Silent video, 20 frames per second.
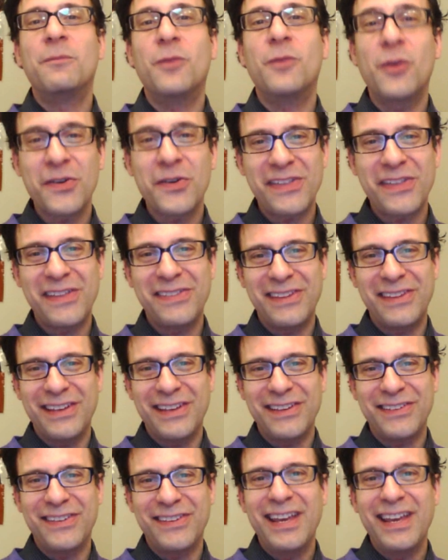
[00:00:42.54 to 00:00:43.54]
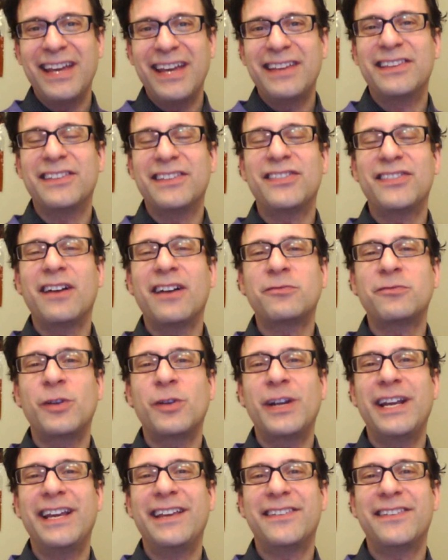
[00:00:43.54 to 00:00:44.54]
More than this, the
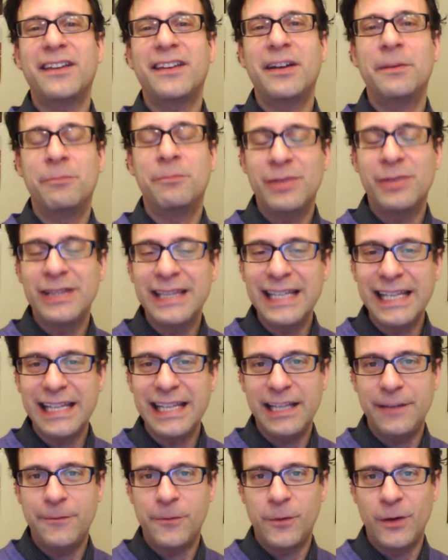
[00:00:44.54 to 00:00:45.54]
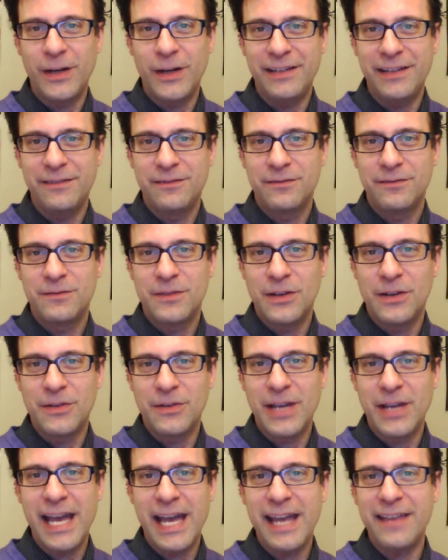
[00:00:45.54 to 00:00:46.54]
software is completely free.
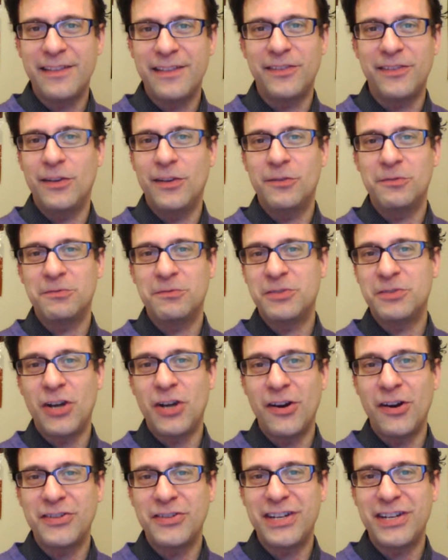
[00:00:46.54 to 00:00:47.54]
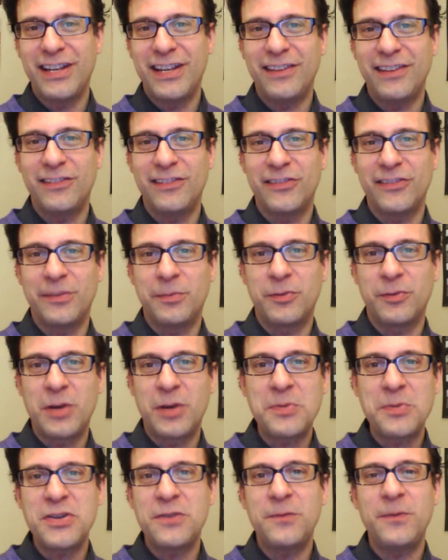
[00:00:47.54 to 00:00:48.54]
Okay, there's no charges, no
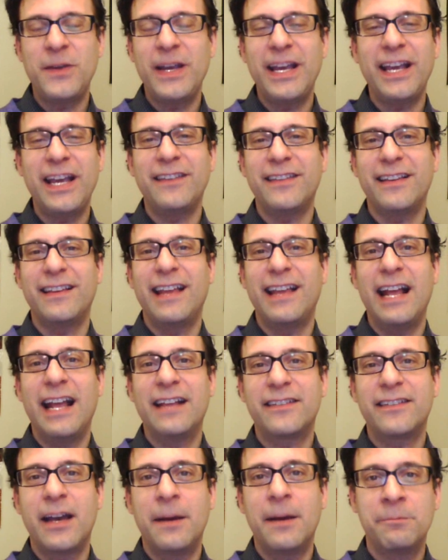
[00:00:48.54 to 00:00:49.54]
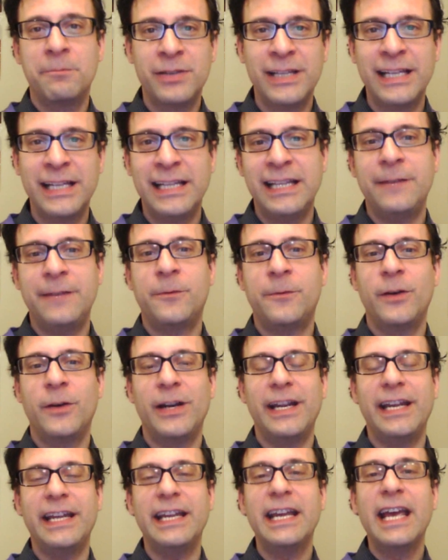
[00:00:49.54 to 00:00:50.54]
subscription fees. It, it's completely
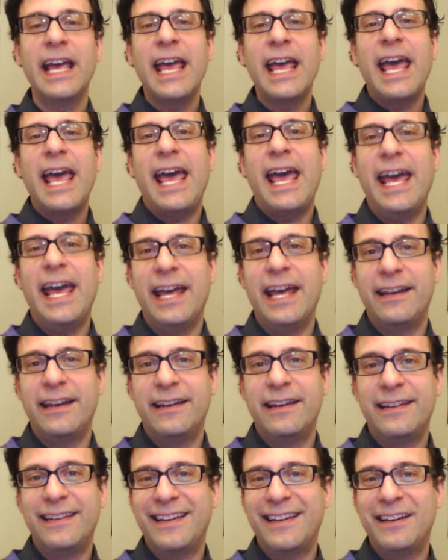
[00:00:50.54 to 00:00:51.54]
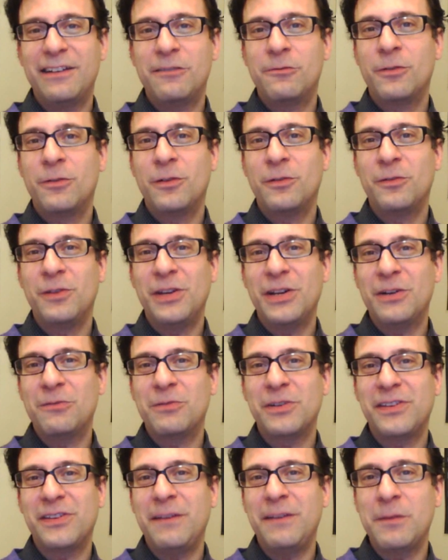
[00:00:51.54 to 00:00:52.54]
free. And uh, you know
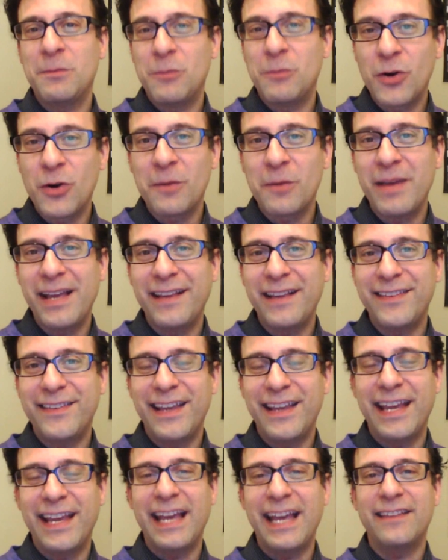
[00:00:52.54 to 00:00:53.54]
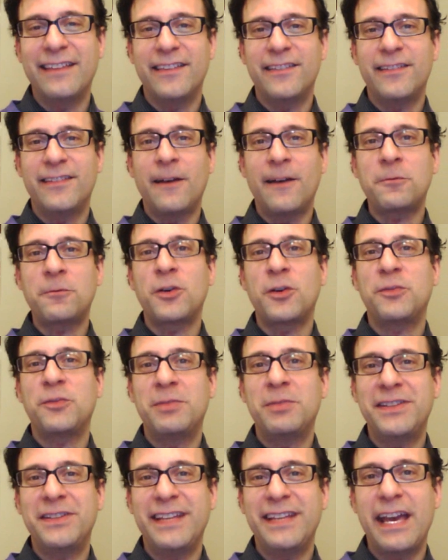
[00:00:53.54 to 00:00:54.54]
what's even more amazing is the software is
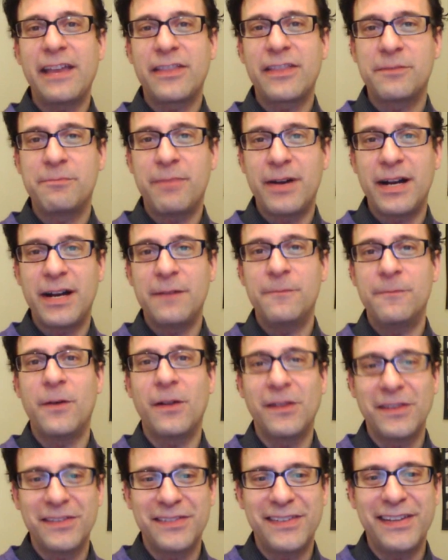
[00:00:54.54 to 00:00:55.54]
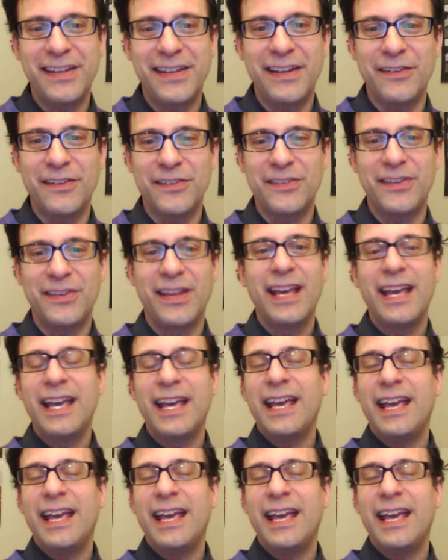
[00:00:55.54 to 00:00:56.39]
put together by volunteers.